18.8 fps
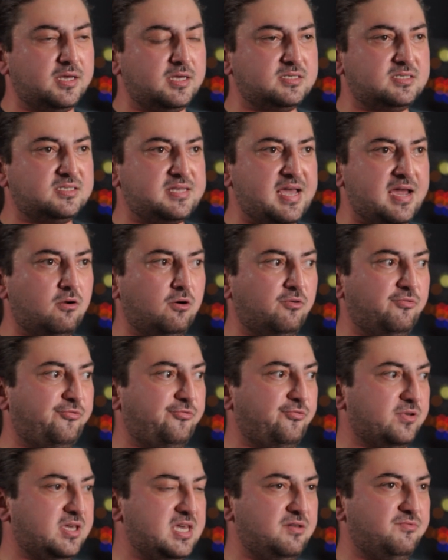instead of
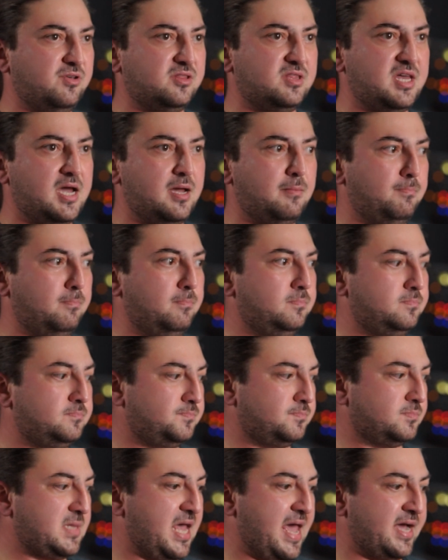giving them
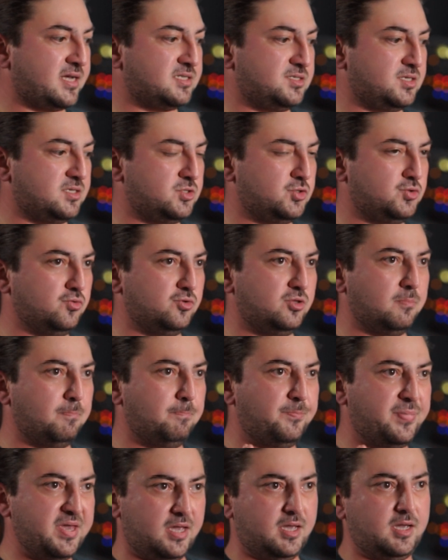access to the
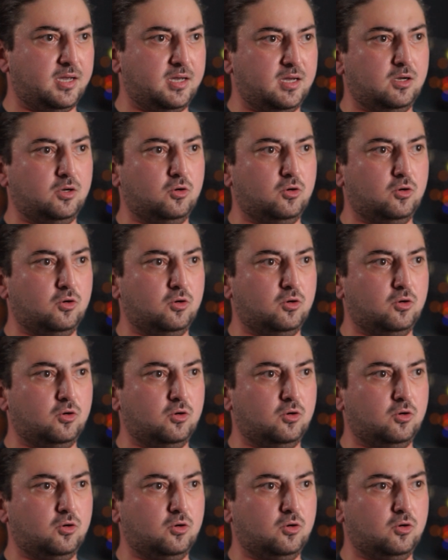big